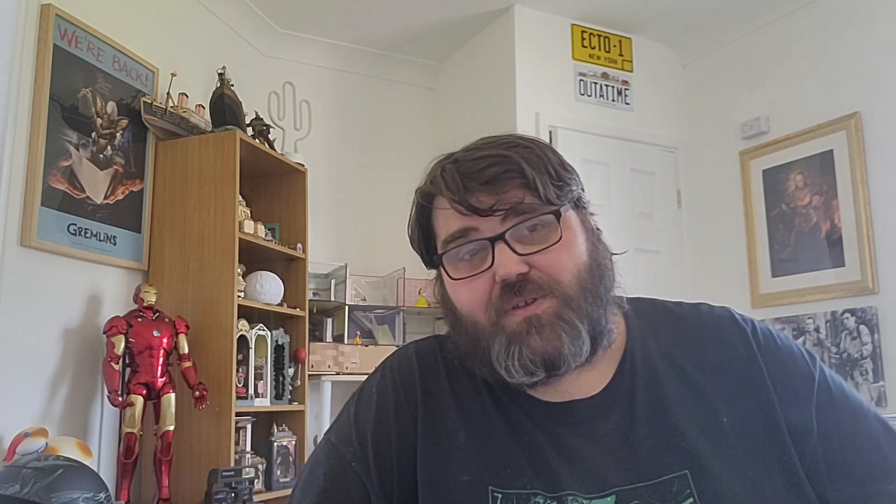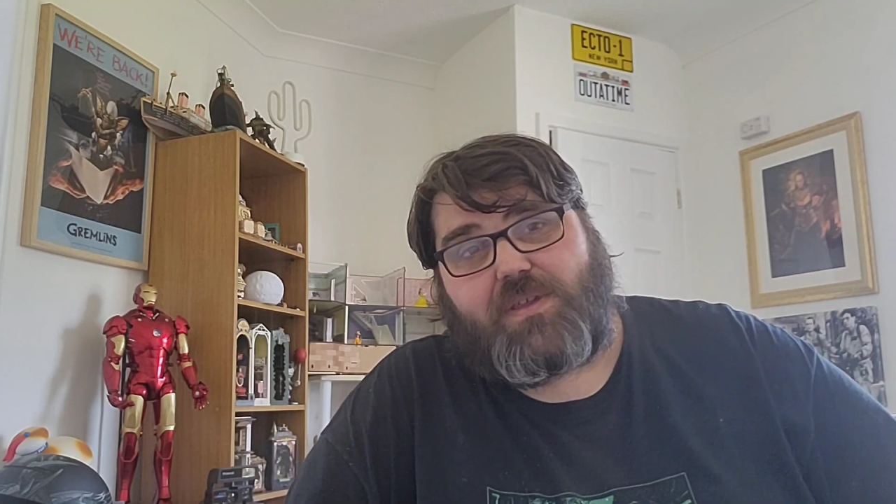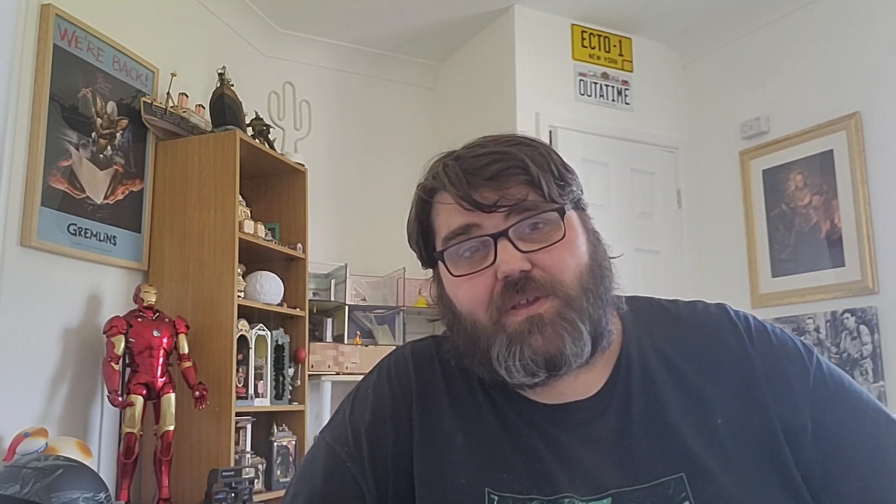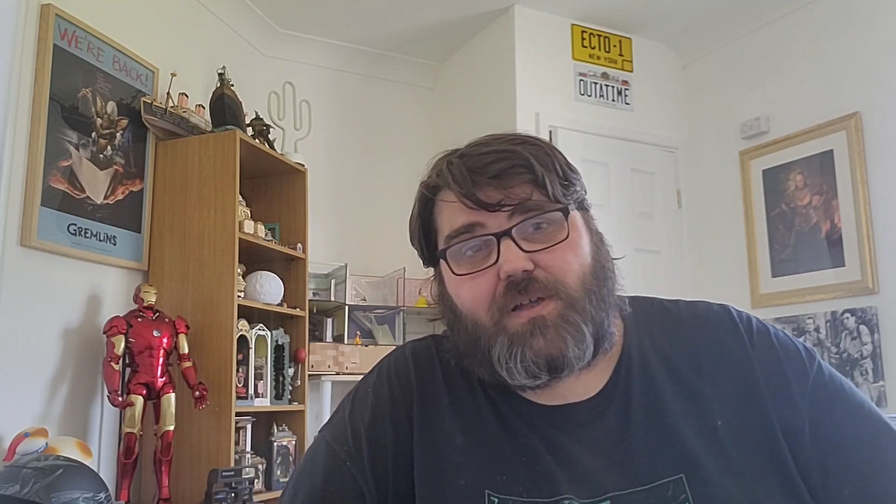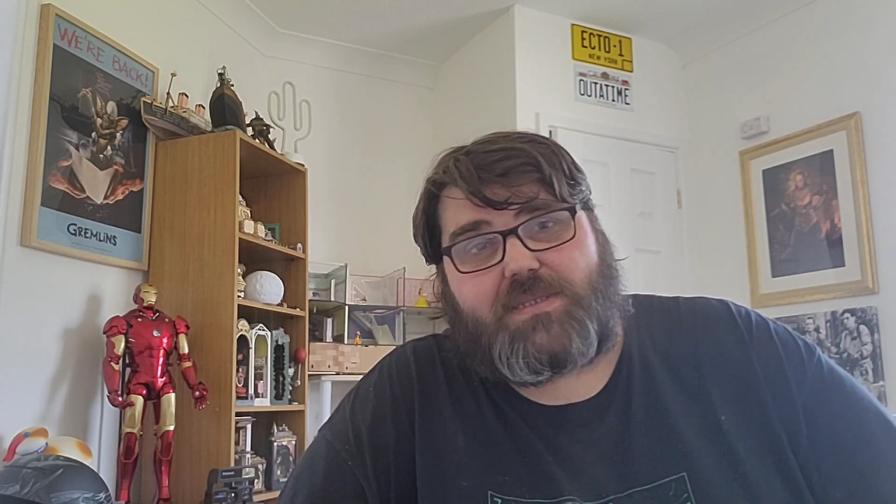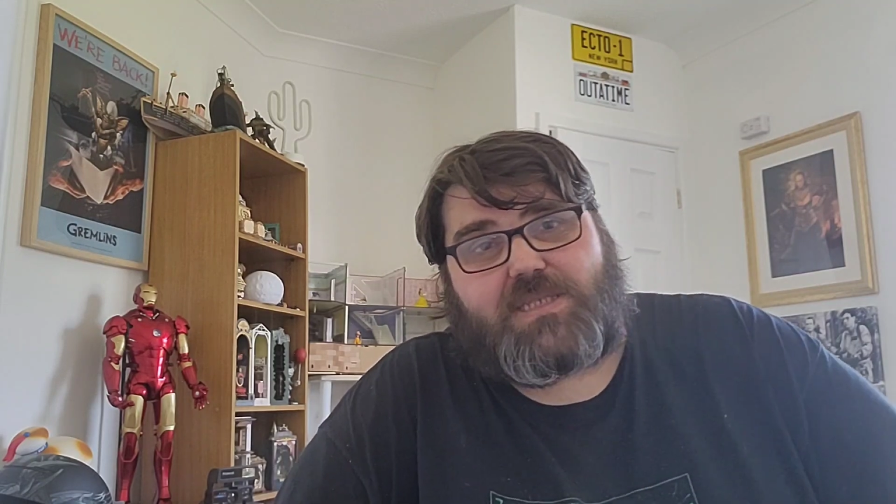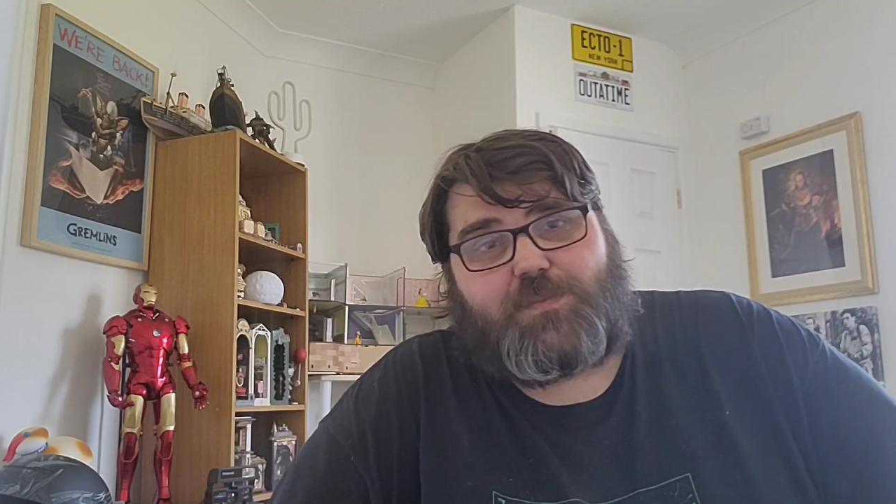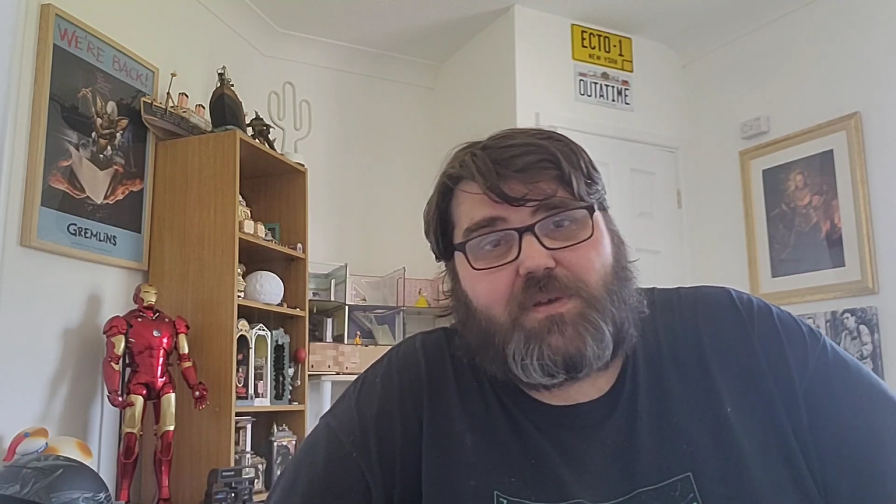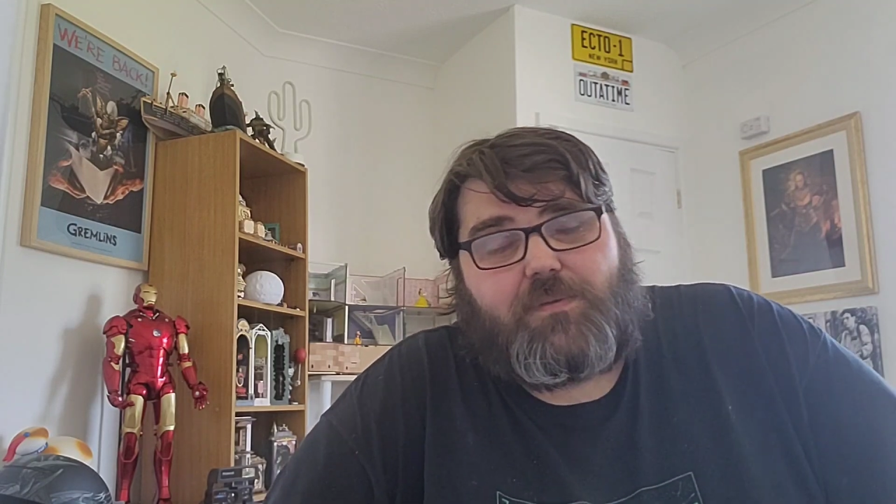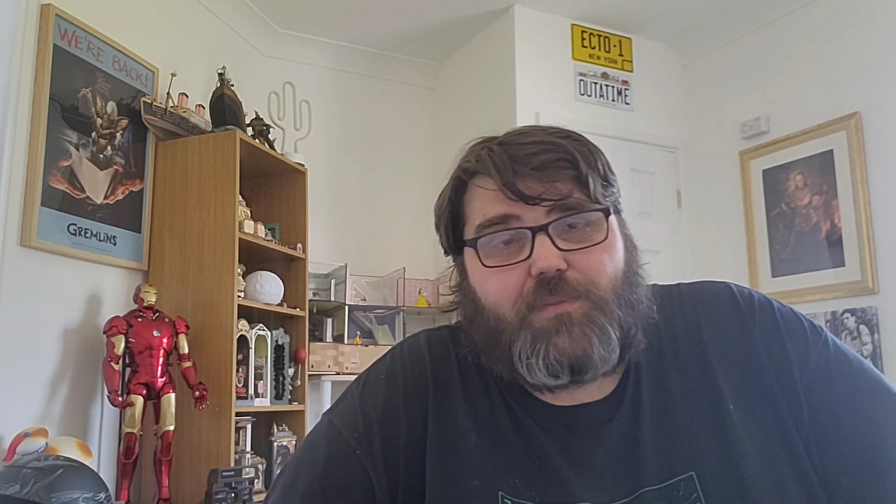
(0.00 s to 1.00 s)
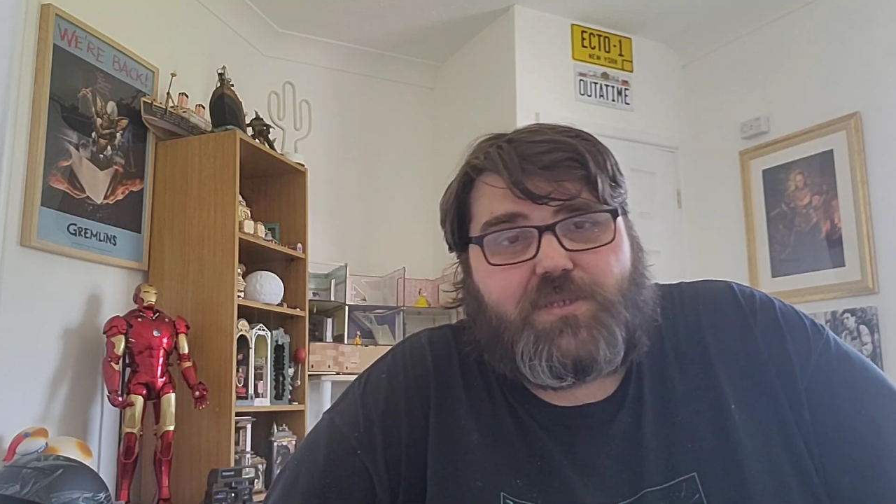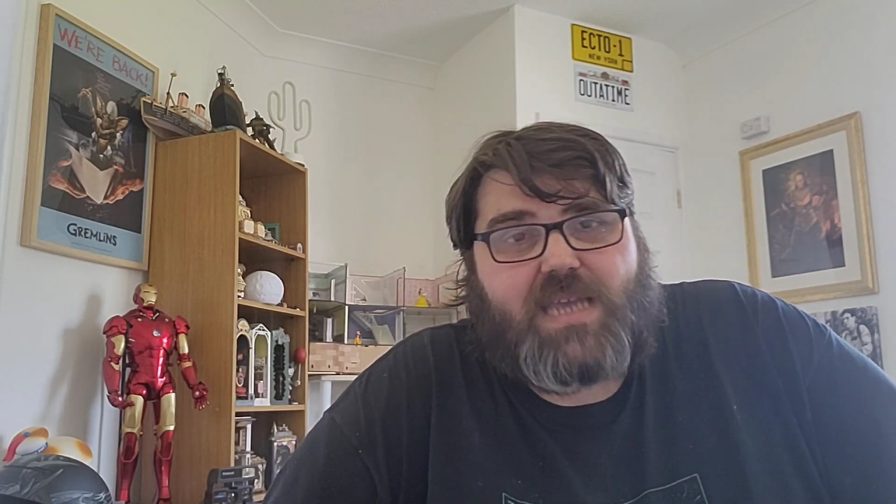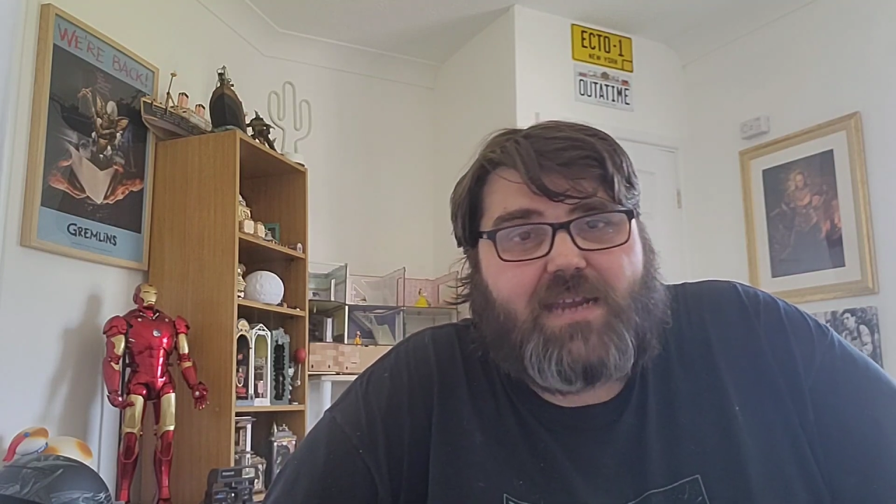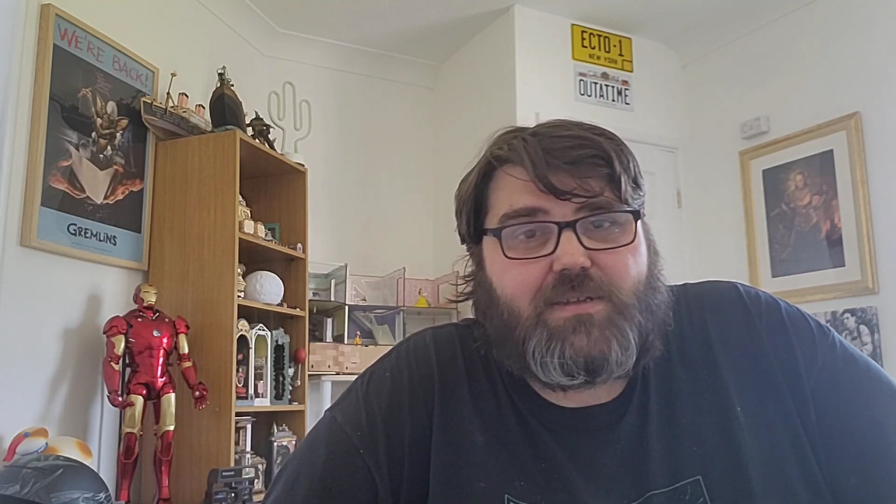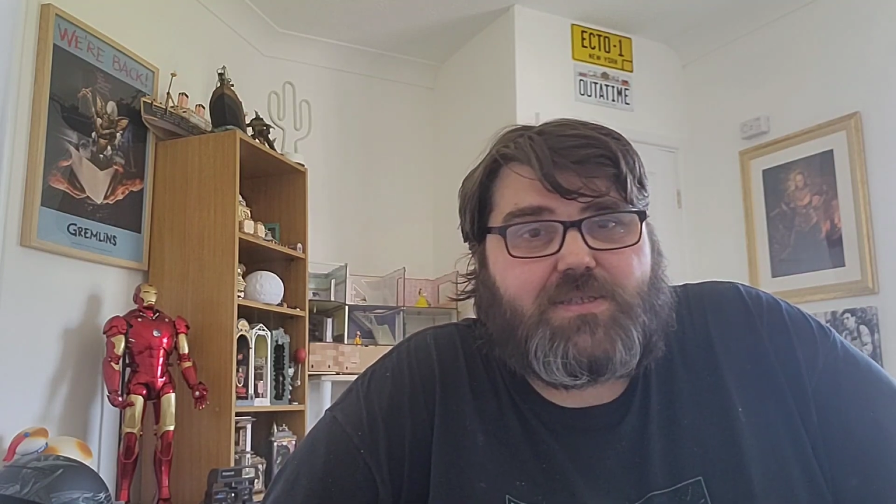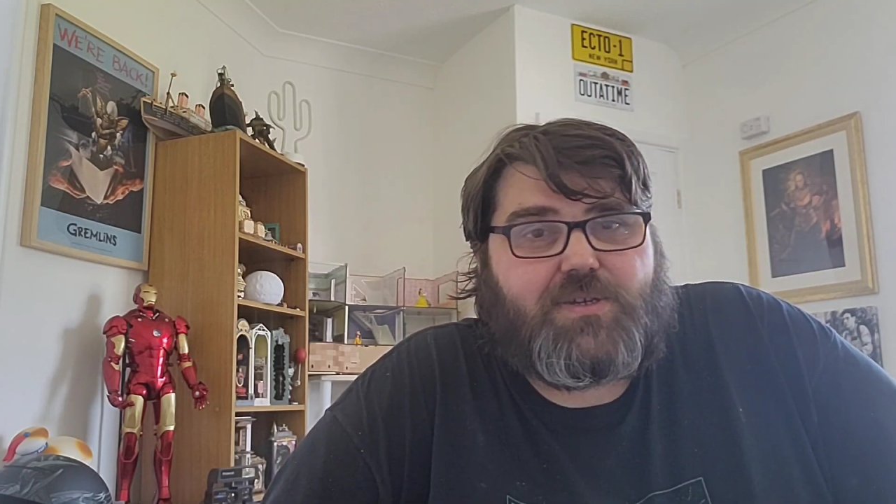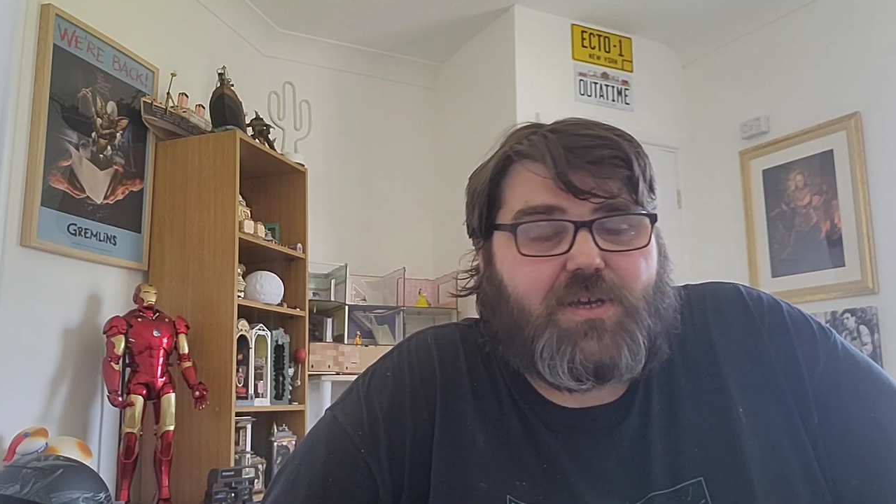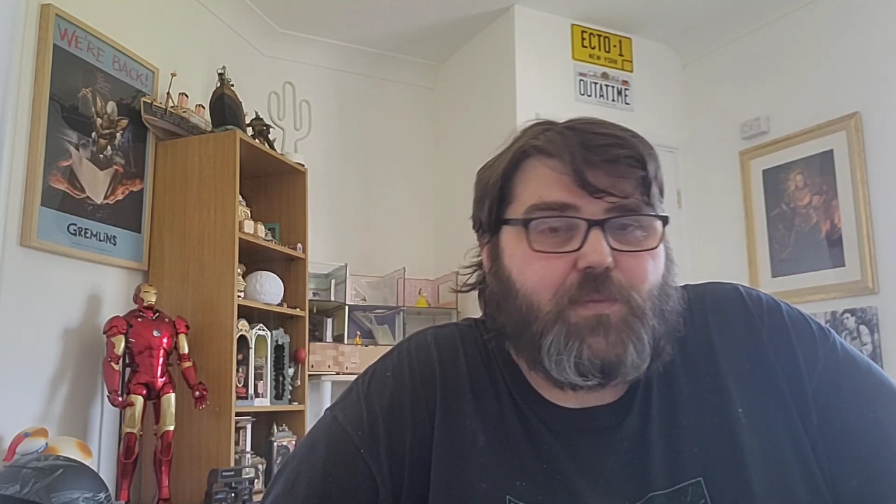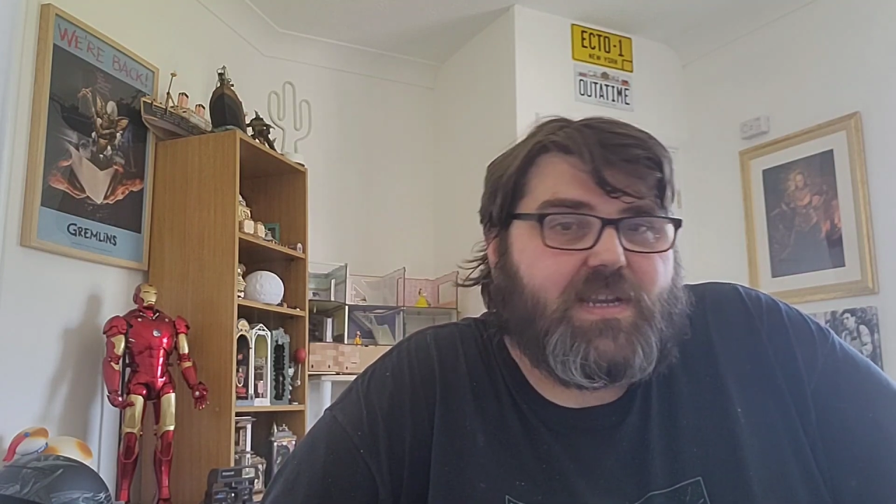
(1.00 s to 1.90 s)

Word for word: you can contact us at outlook.com.